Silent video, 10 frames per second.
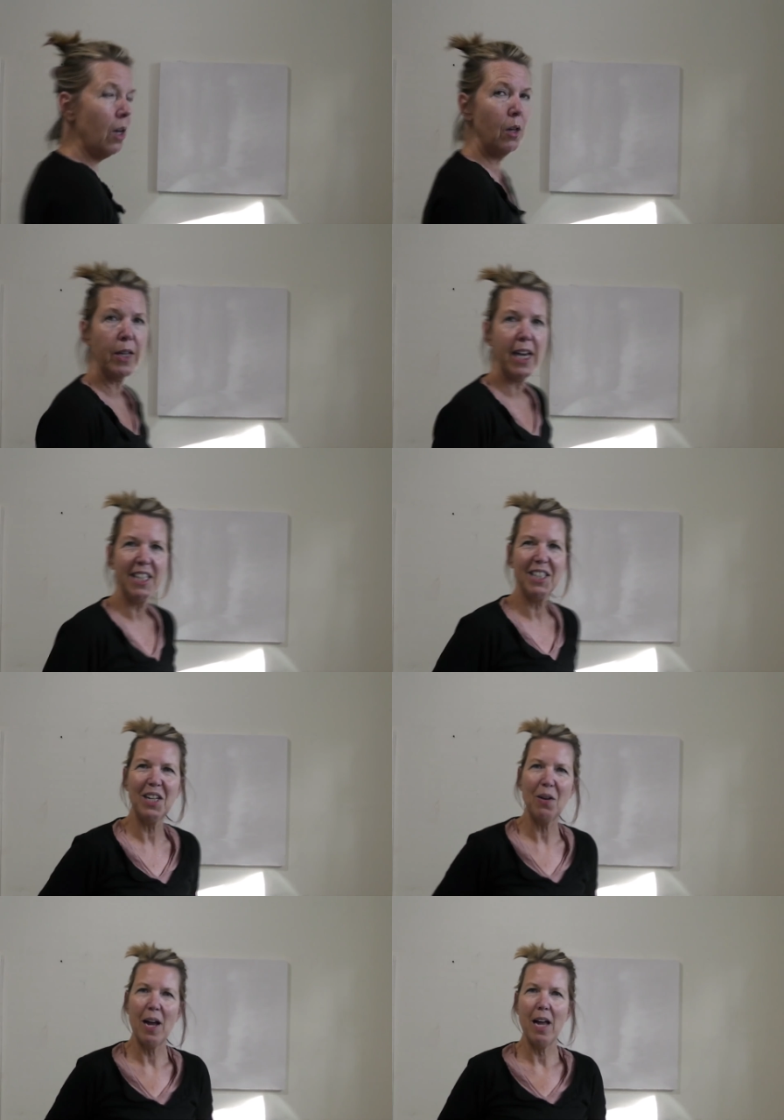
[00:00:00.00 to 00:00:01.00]
Okay,
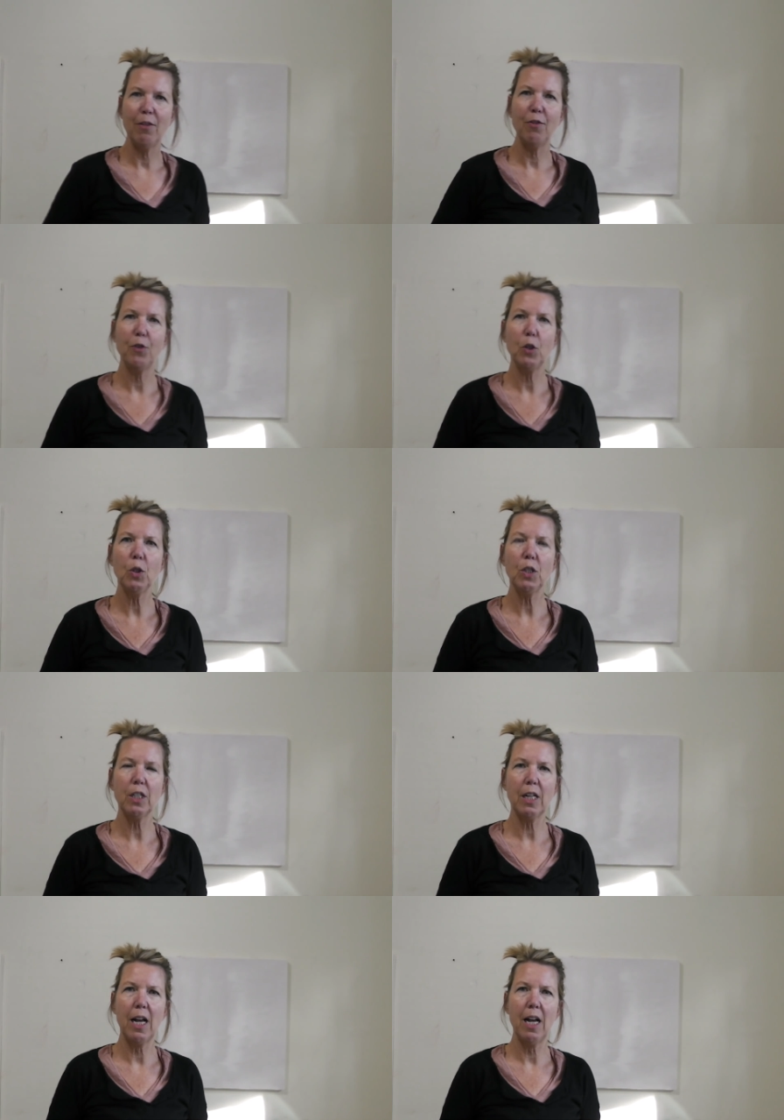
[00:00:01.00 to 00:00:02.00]
so I have a
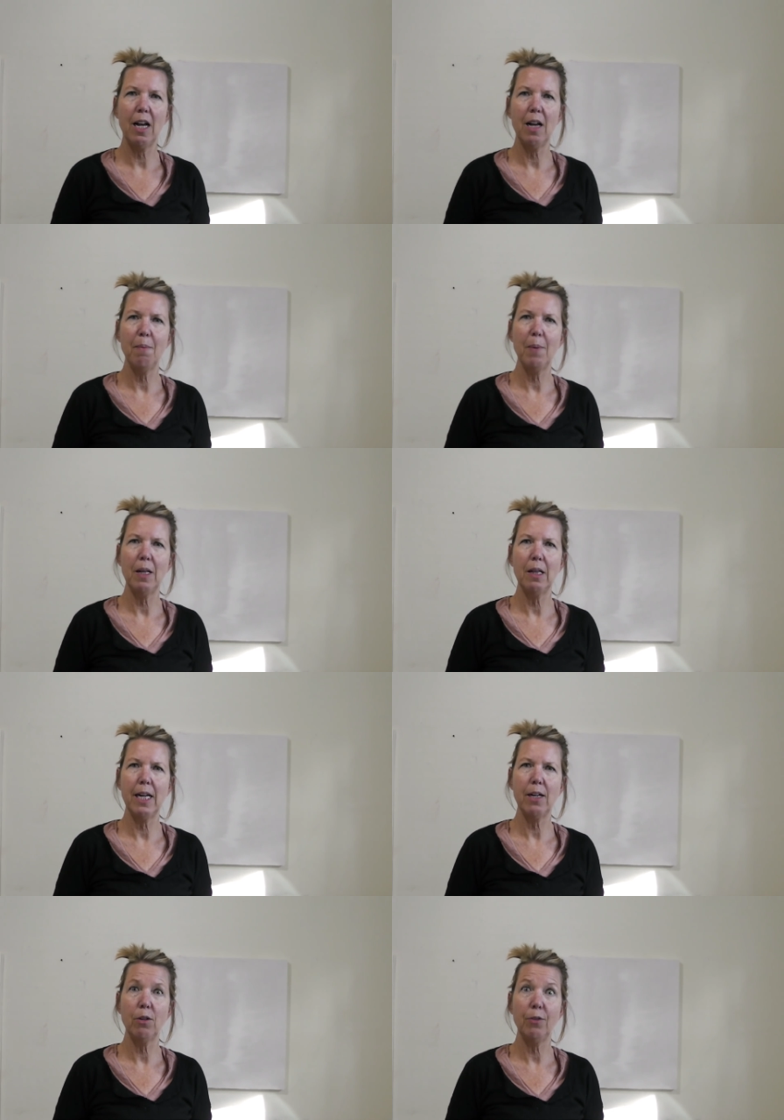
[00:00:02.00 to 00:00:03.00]
first
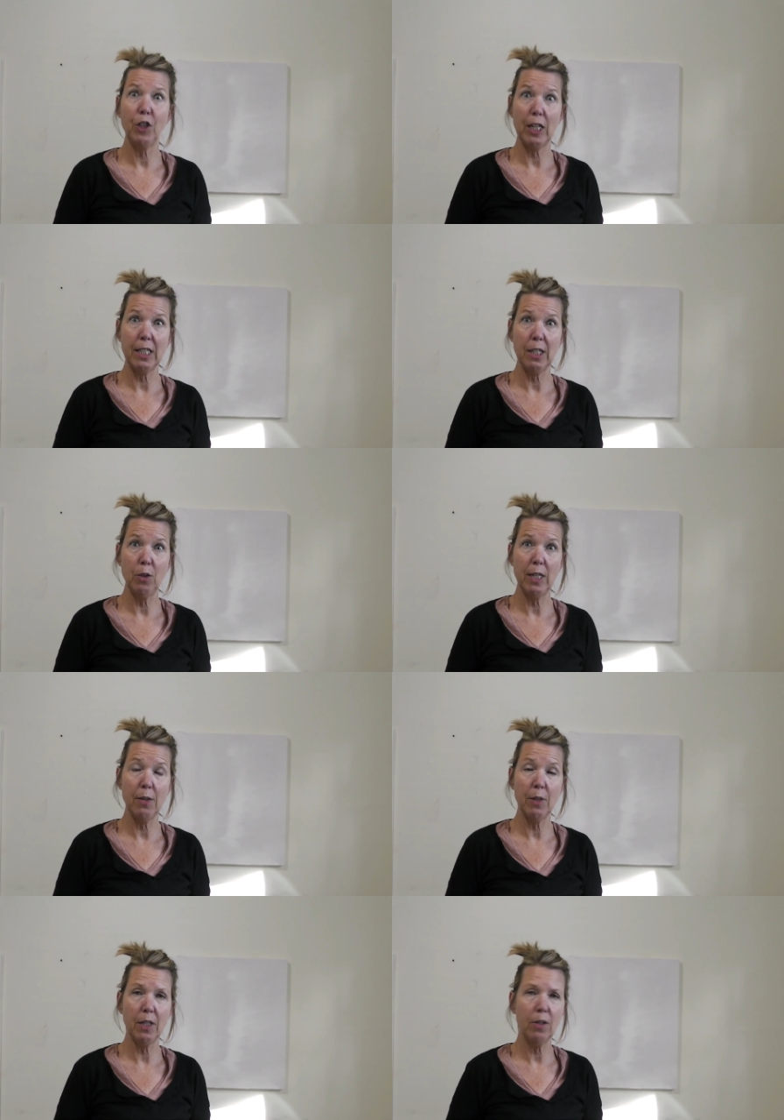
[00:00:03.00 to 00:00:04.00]
layer of gesso
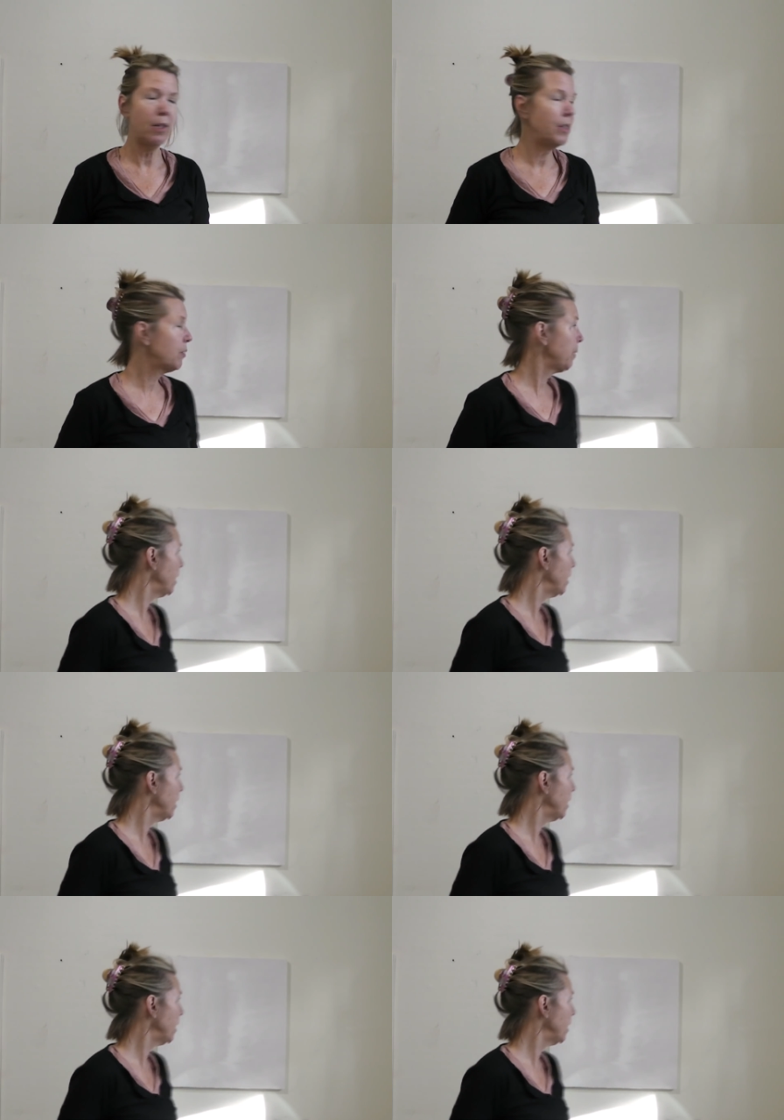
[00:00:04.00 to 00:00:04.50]
down here on this